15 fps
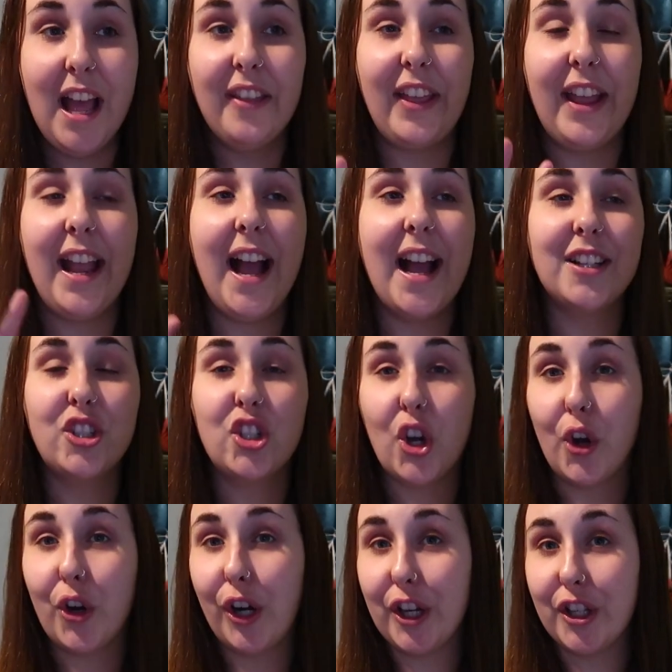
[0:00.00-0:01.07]
They had
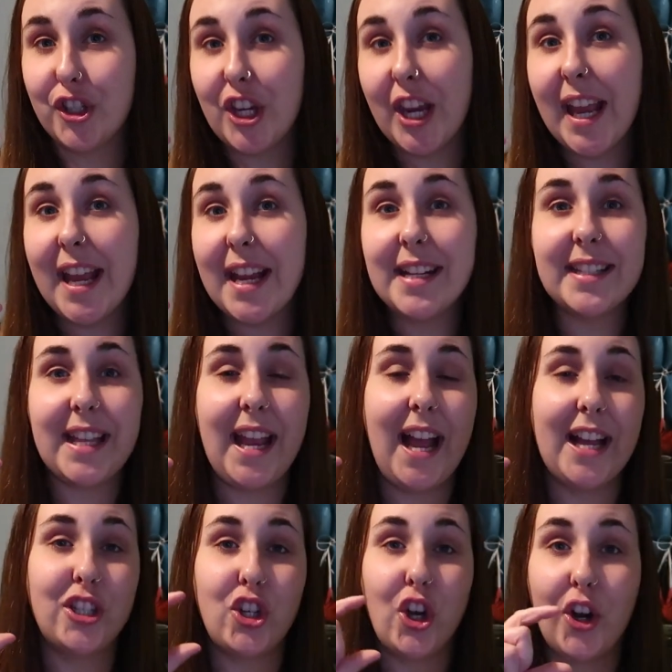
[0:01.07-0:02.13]
chocolate chicks, they
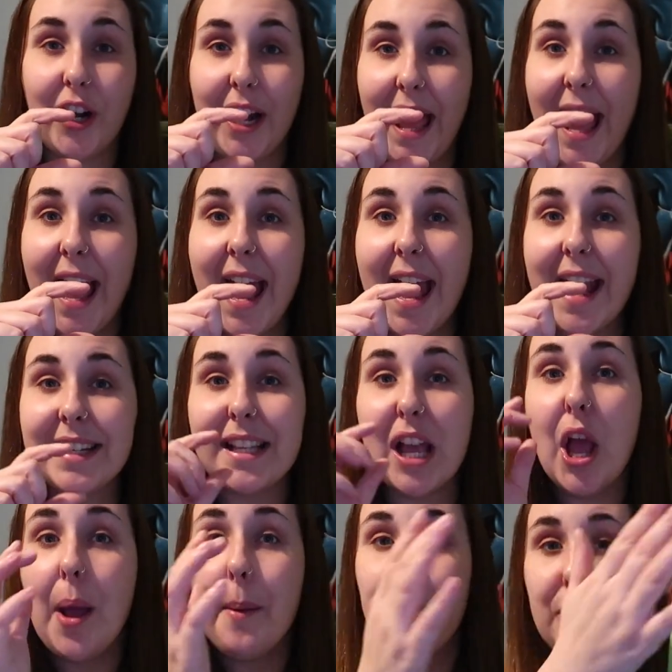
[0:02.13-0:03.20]
had chocolate eggs,
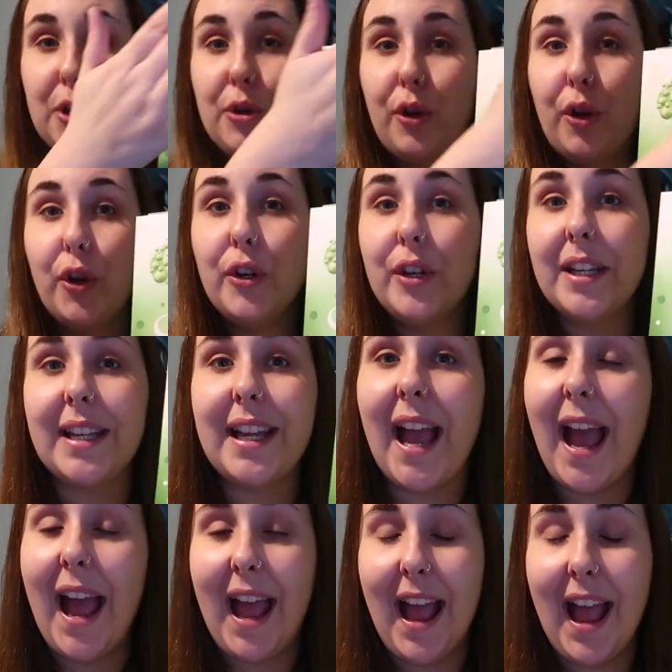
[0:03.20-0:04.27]
but you couldn't
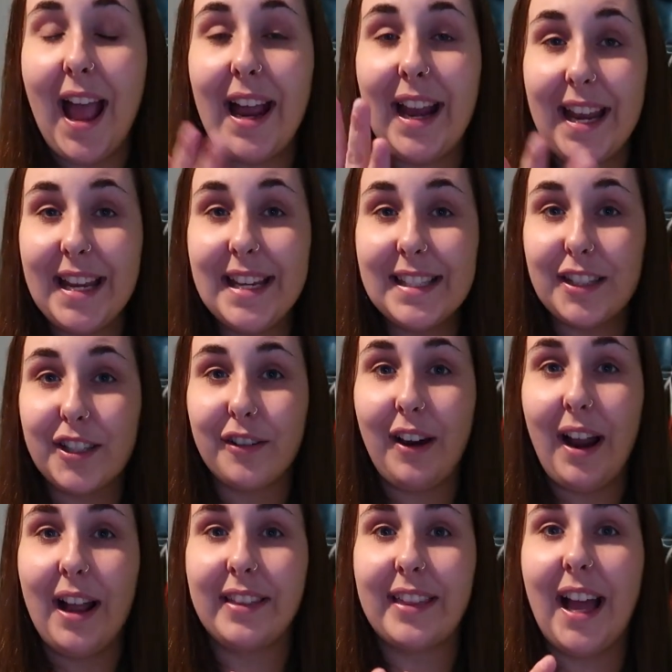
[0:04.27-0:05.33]
get an Easter
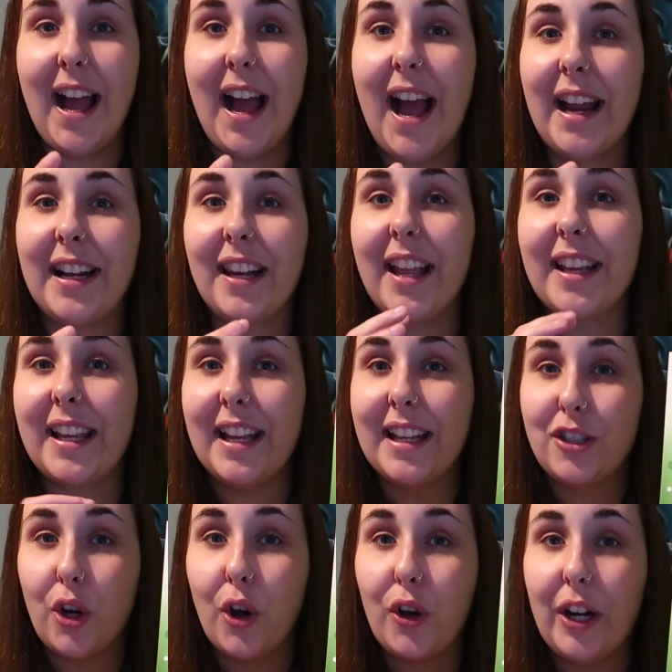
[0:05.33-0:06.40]
egg that had like
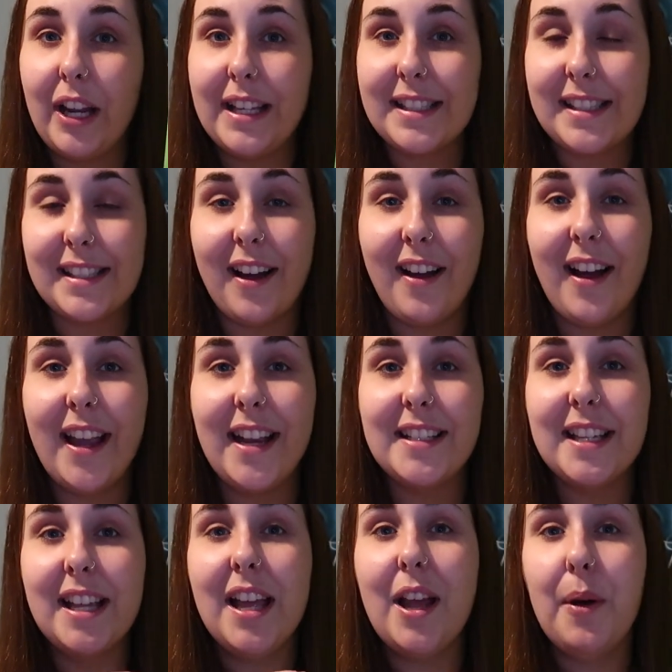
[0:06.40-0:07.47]
chocolate
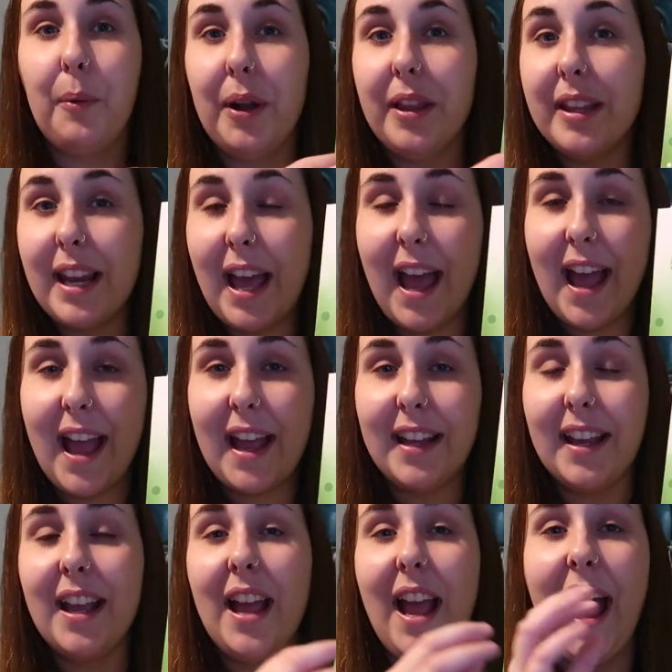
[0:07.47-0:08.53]
inside with an
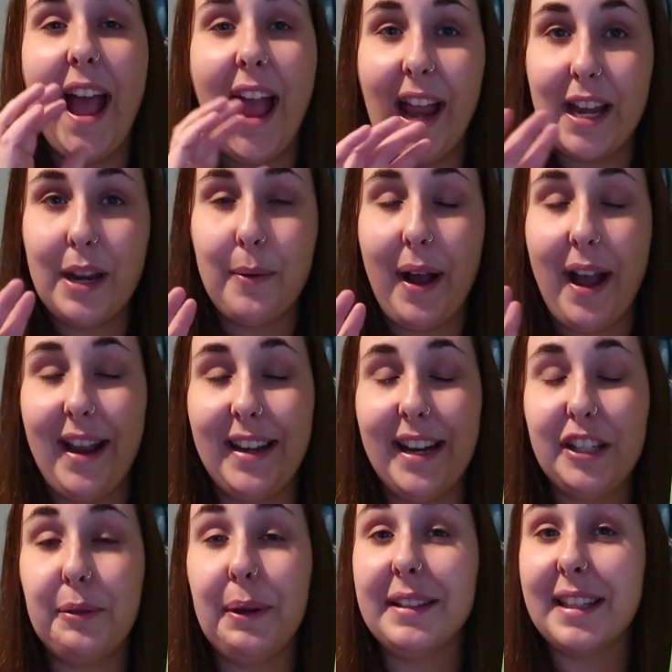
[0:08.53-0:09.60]
egg anywhere,
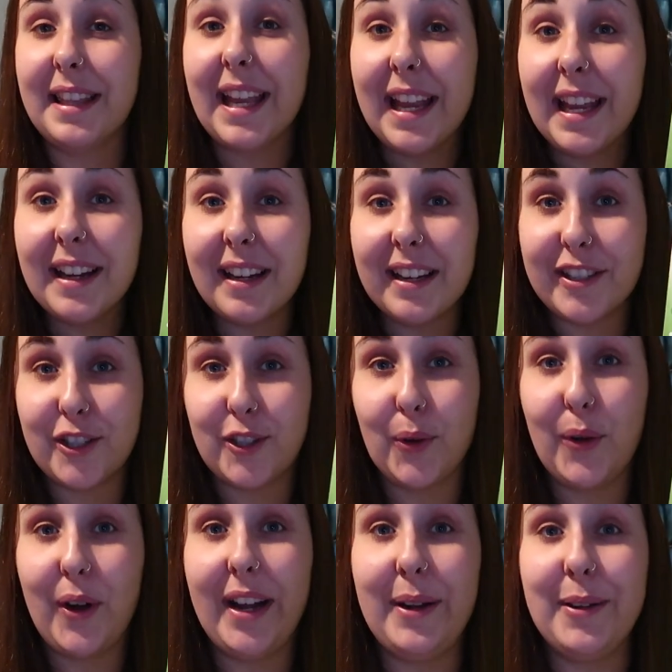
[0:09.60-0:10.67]
unless you went to the English
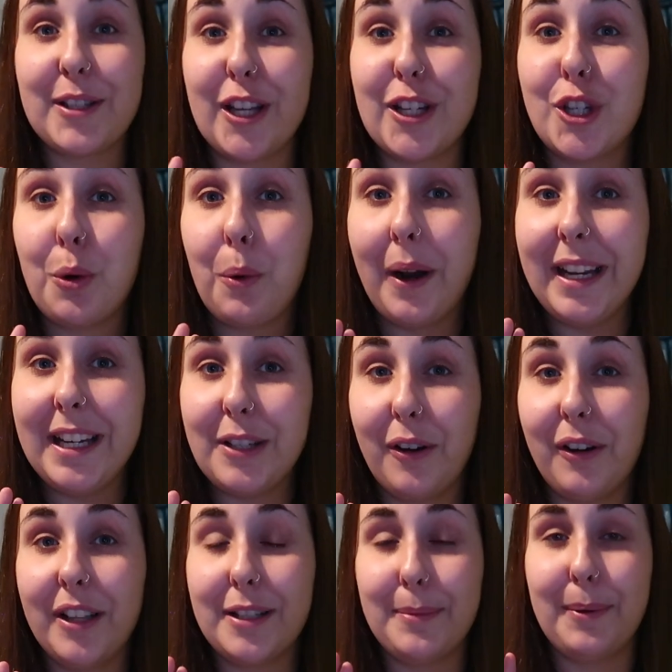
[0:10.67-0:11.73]
store and it was like
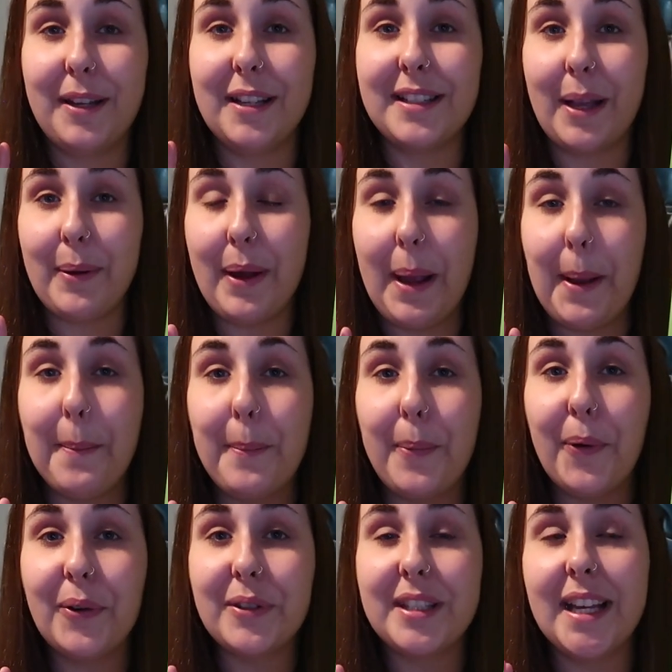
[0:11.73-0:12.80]
$20 because they were
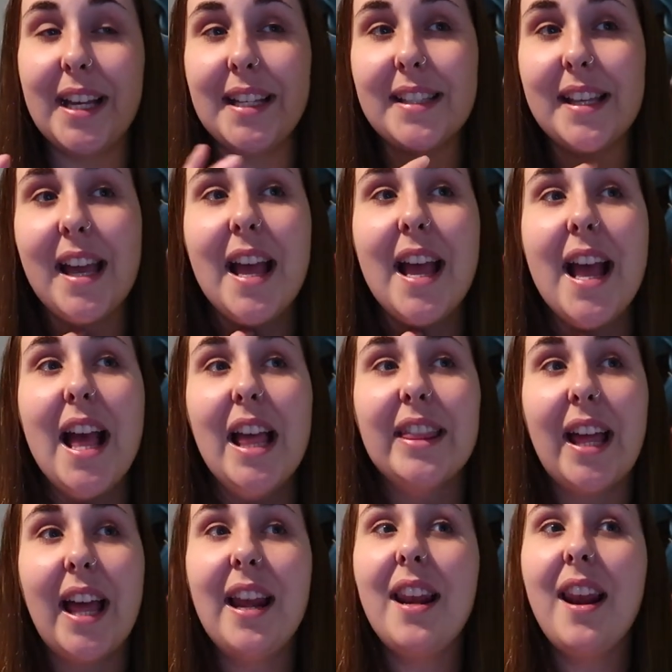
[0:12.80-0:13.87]
imported.
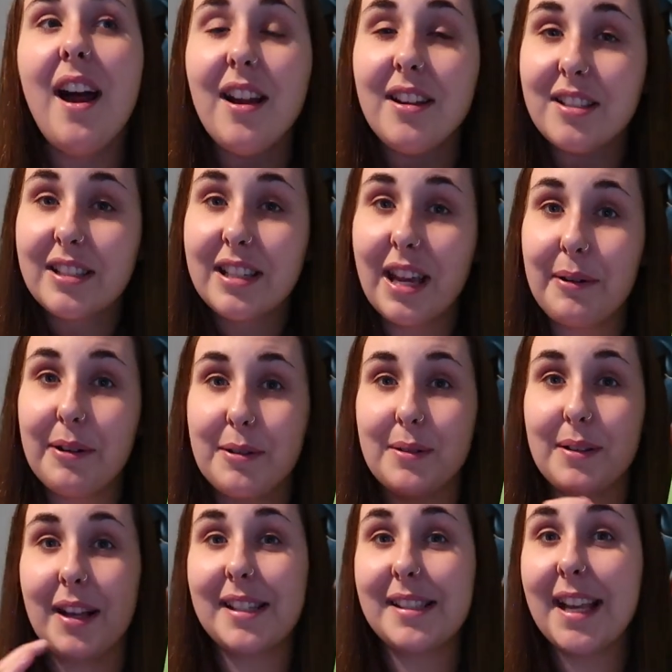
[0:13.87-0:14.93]
Then last year, which
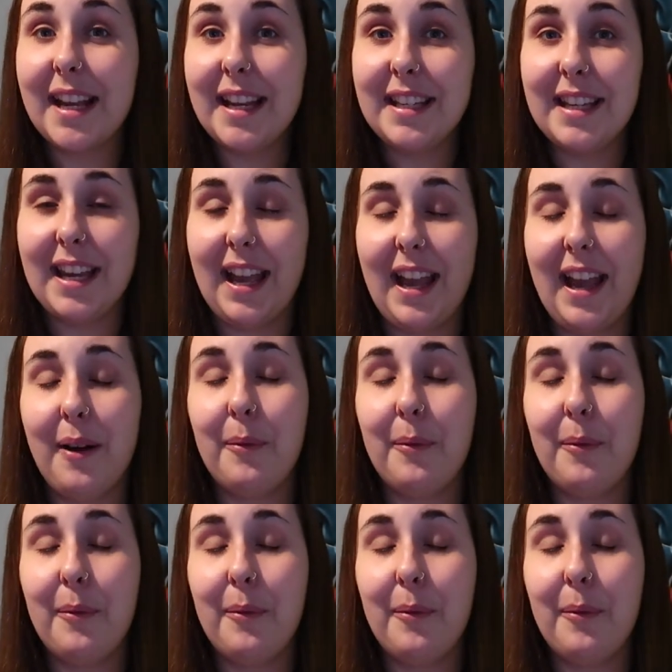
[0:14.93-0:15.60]
was our second year,